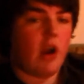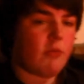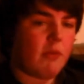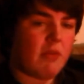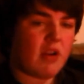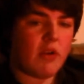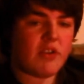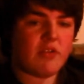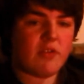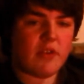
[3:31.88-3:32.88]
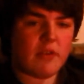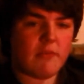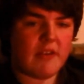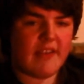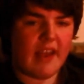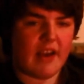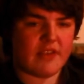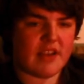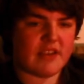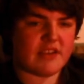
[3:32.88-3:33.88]
I remember going to his
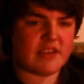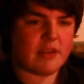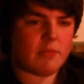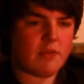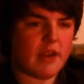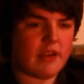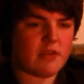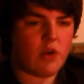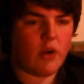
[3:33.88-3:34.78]
house and just simply